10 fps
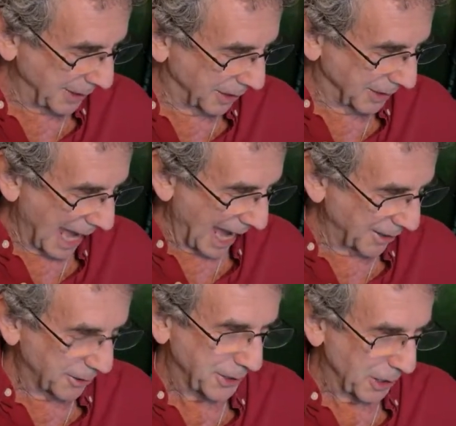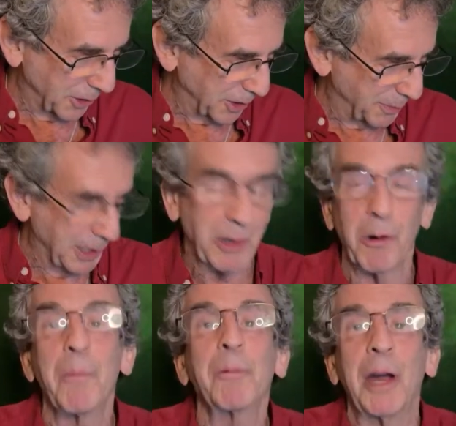the ladder, so to speak,
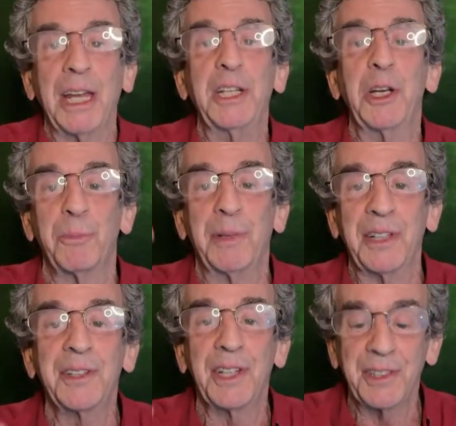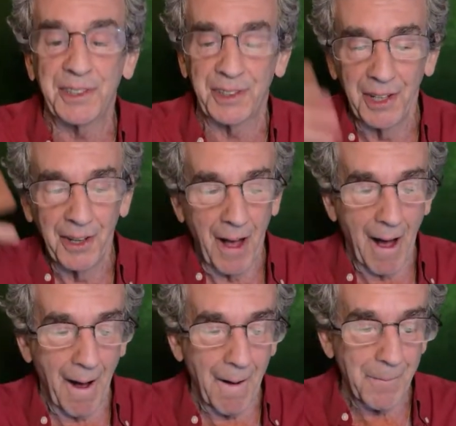or upgrading your business.
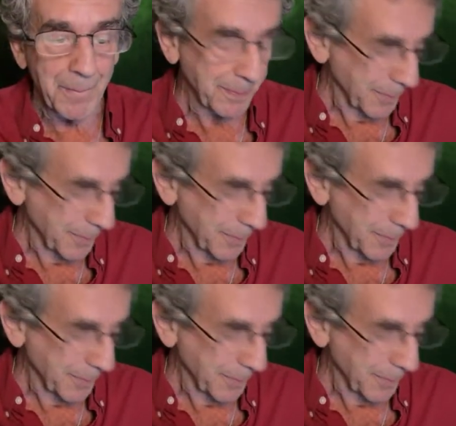And